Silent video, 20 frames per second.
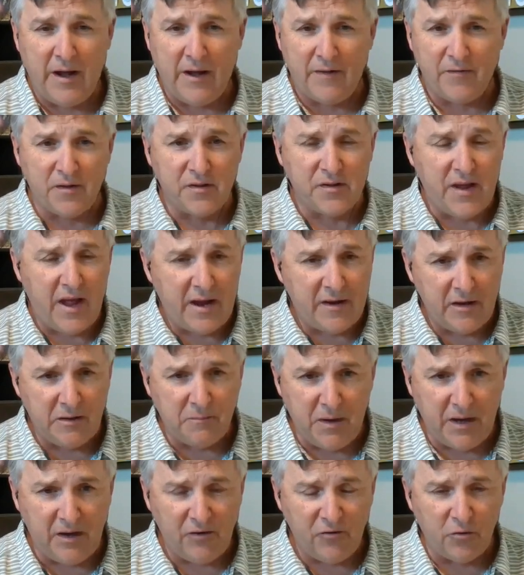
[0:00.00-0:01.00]
It has a sandy
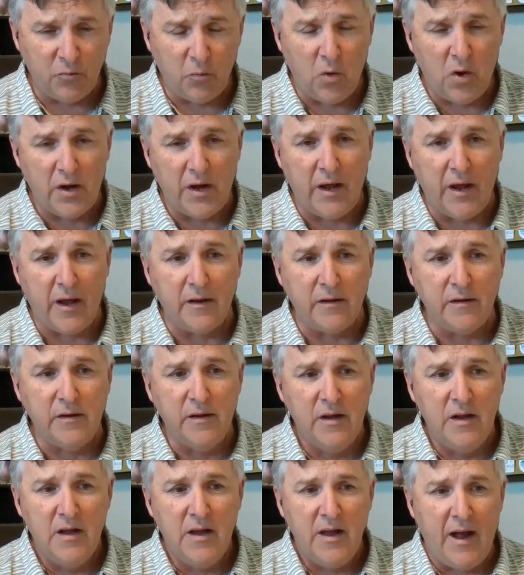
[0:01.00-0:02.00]
beach on one end,
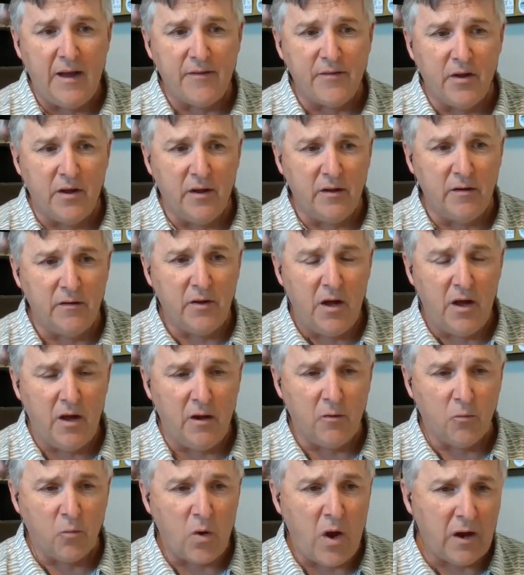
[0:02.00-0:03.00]
has
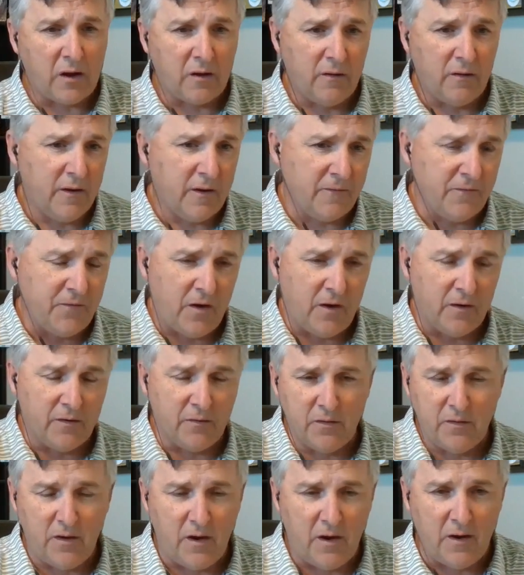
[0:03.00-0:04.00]
a rock cliff
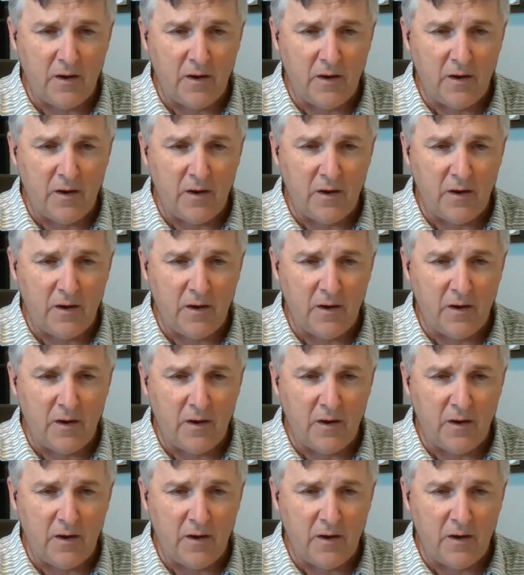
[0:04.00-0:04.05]
on